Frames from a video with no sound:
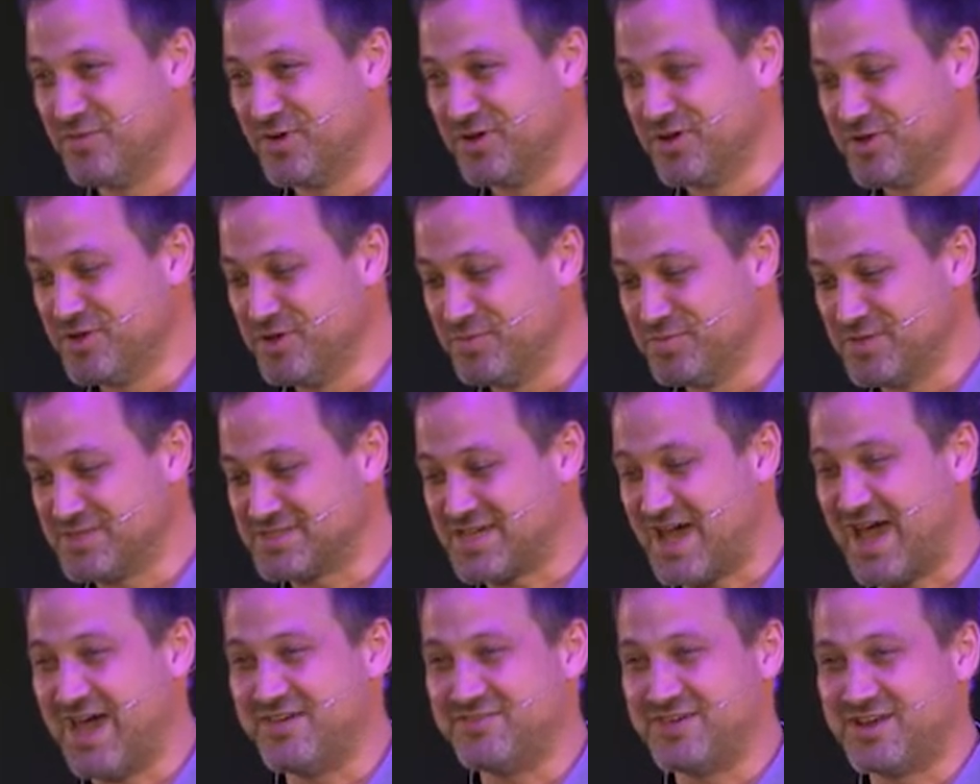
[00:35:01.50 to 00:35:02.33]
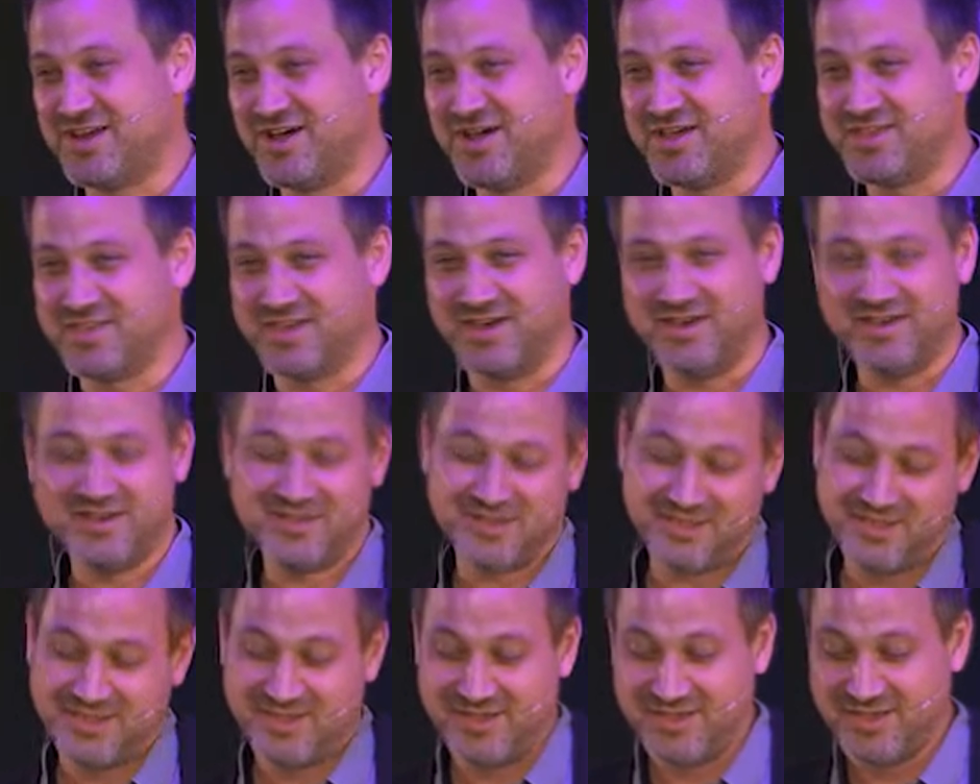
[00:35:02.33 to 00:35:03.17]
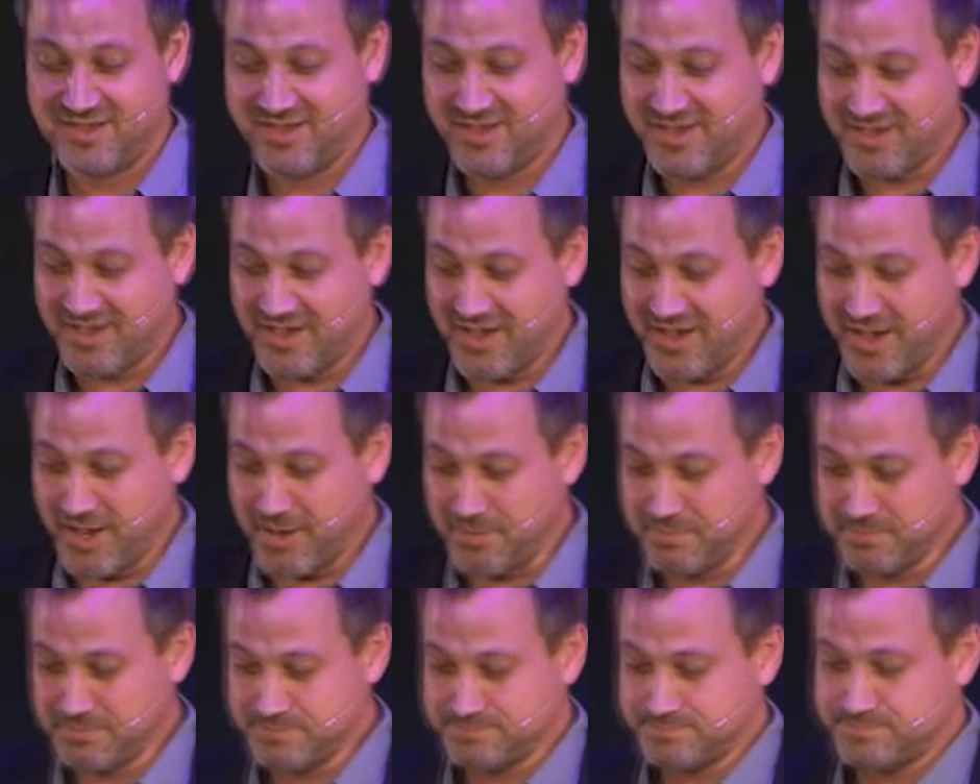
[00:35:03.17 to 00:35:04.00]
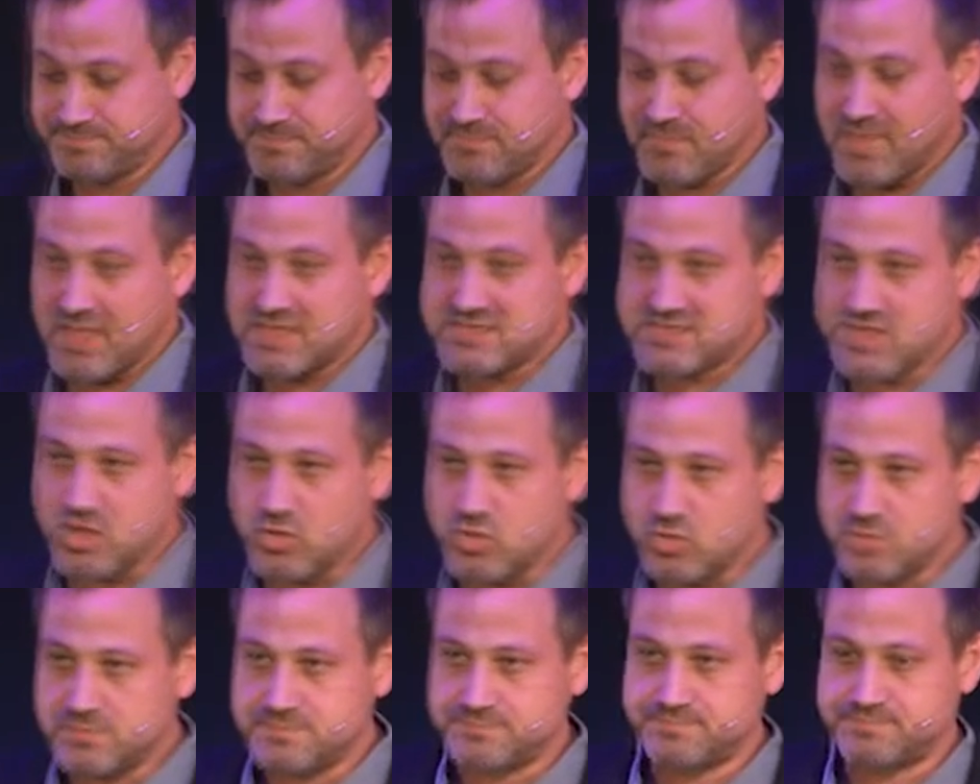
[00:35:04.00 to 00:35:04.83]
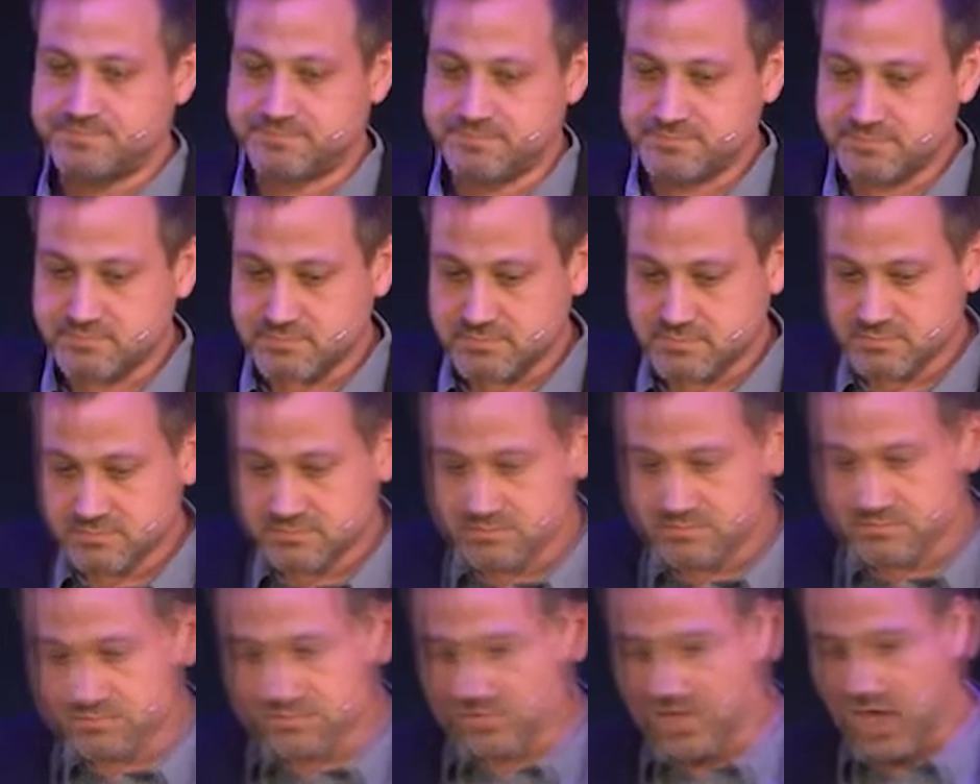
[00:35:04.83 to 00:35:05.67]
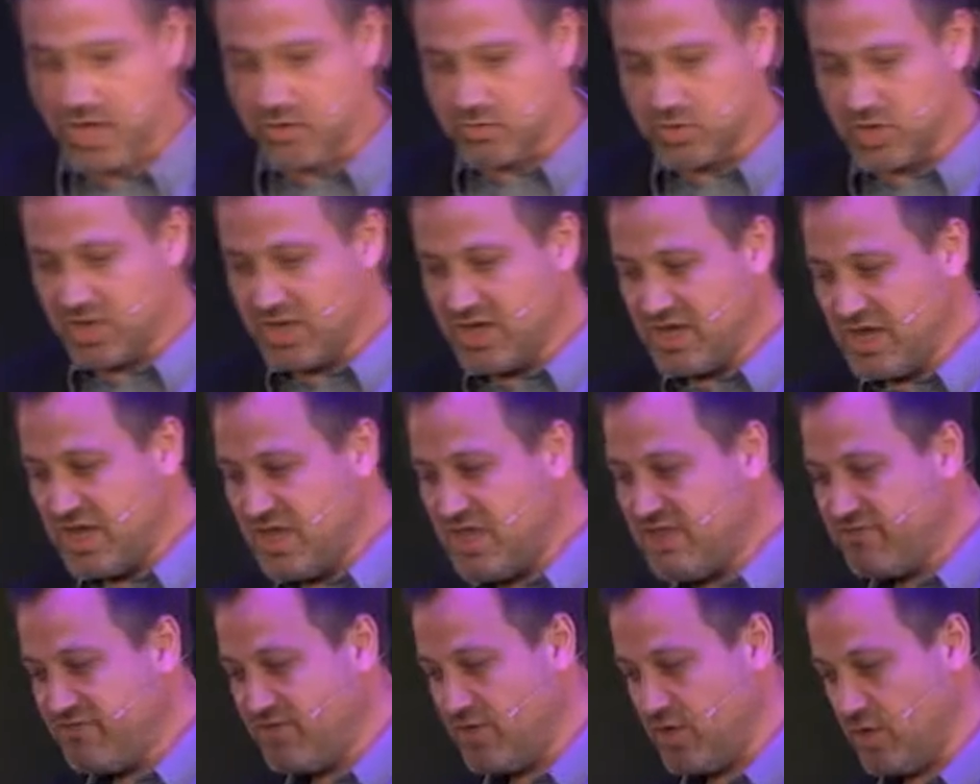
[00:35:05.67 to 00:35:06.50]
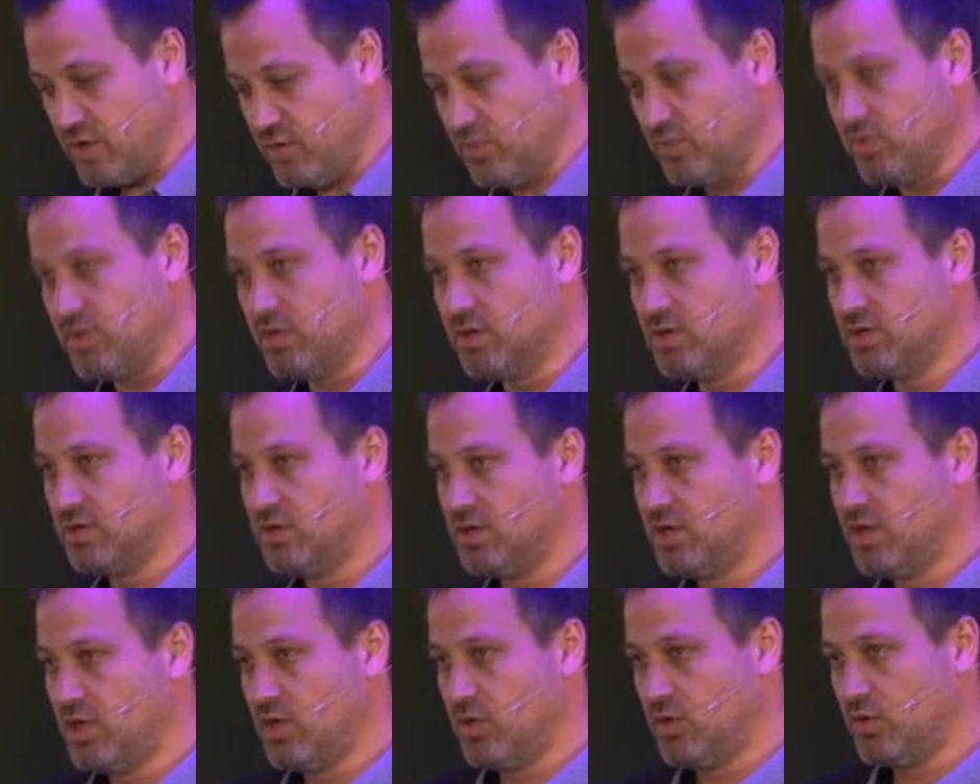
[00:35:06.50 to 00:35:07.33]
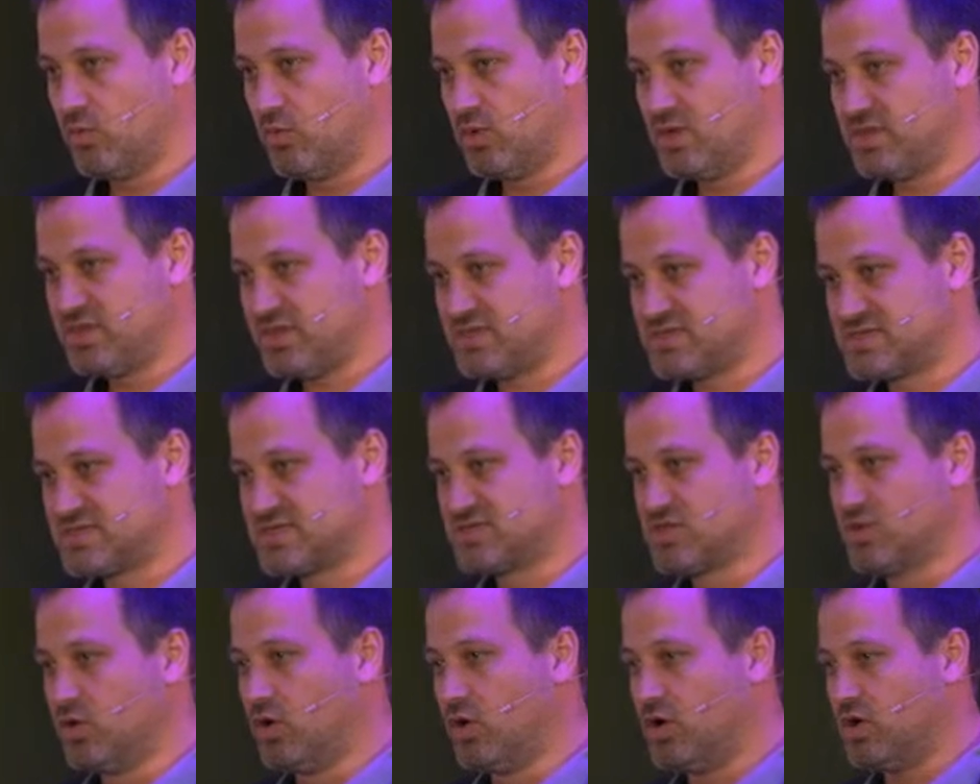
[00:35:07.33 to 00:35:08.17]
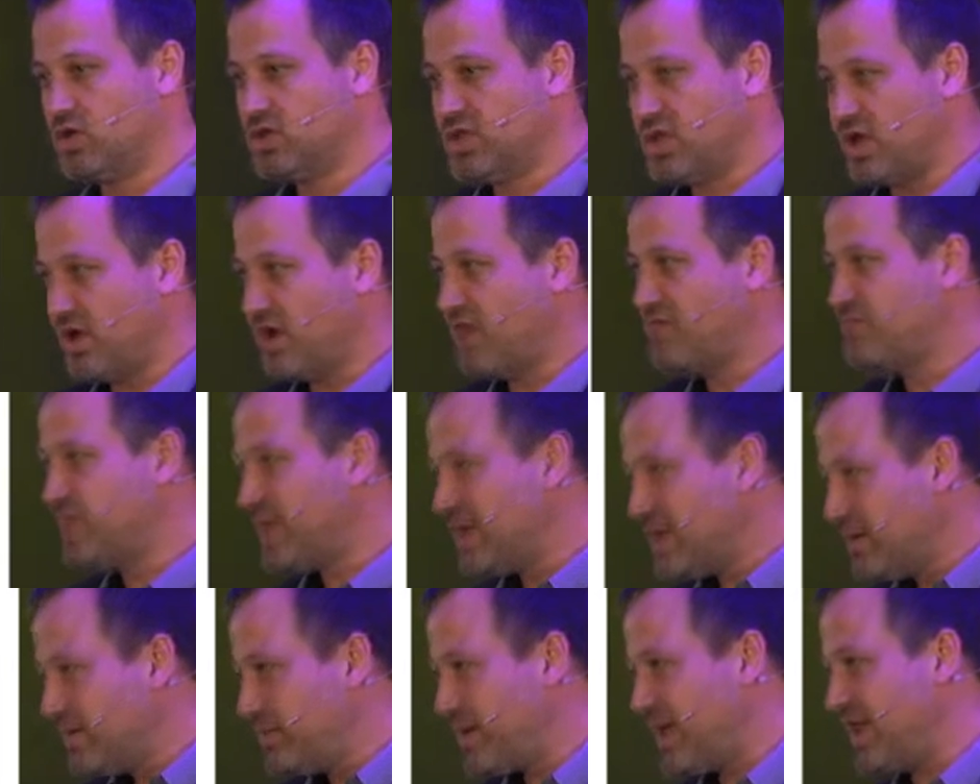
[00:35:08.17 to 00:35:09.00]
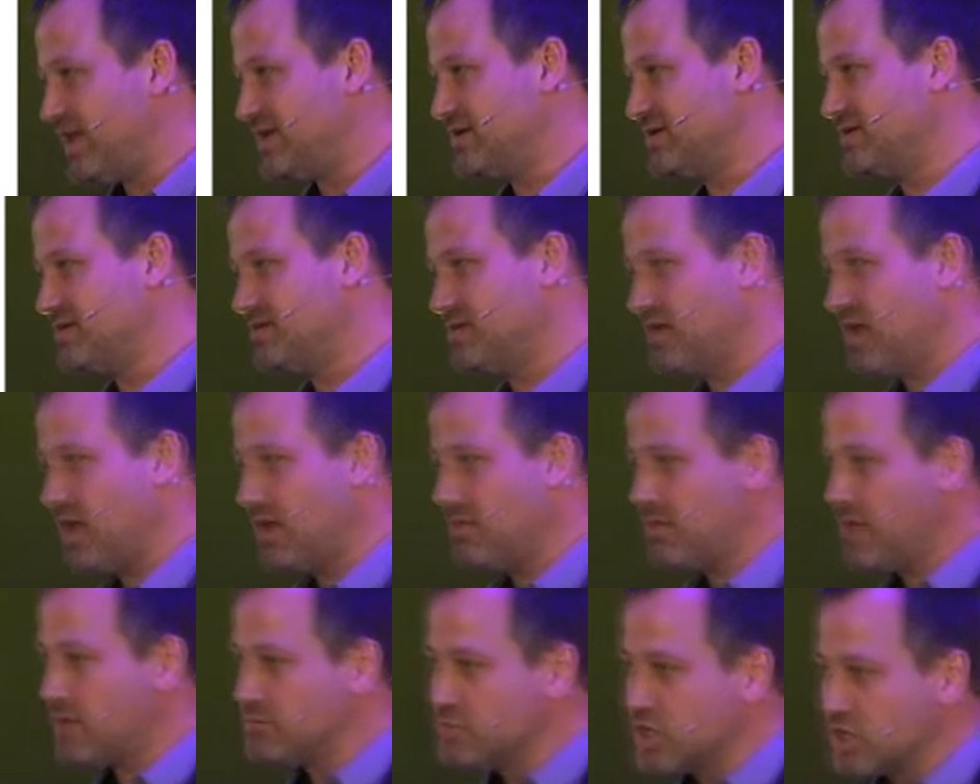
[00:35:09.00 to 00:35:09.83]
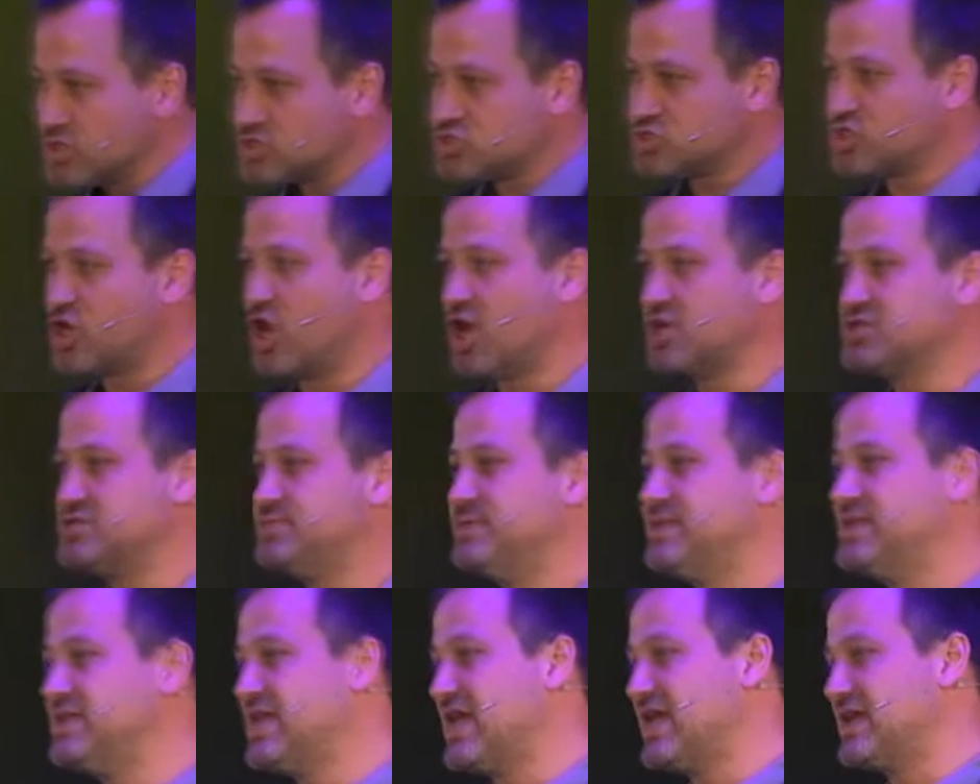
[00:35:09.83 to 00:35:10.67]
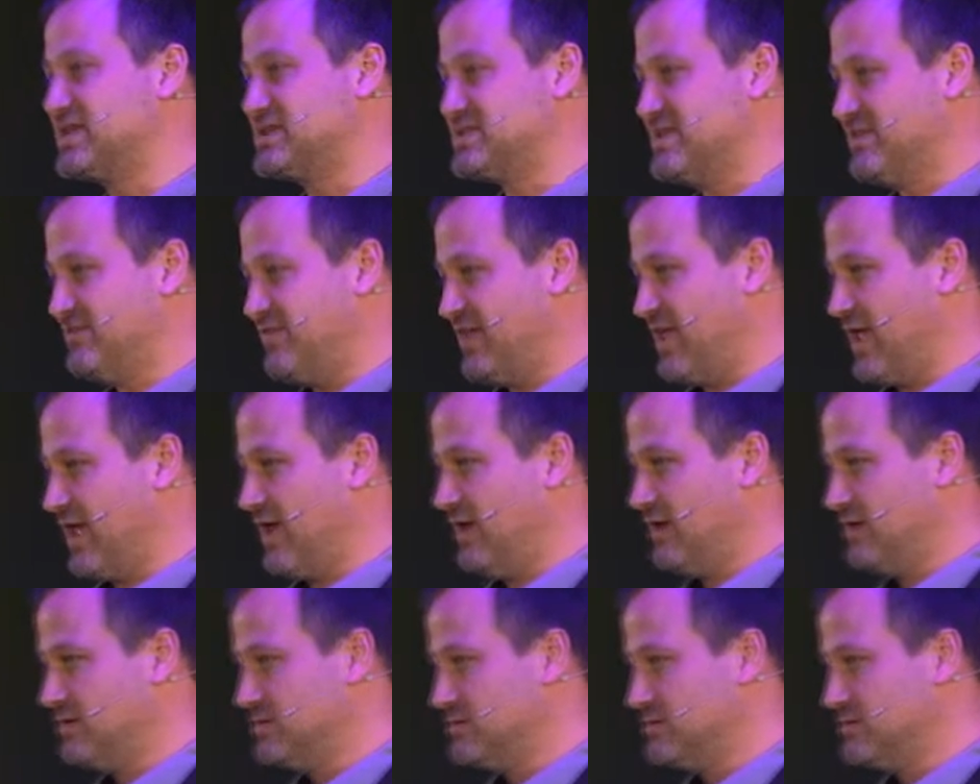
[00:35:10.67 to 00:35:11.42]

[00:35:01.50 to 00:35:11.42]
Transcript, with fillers: want Uber to have it either. Um, so, I want to leave you with this thought. You know, I've been a bit, I, I'm not trying to be negative here.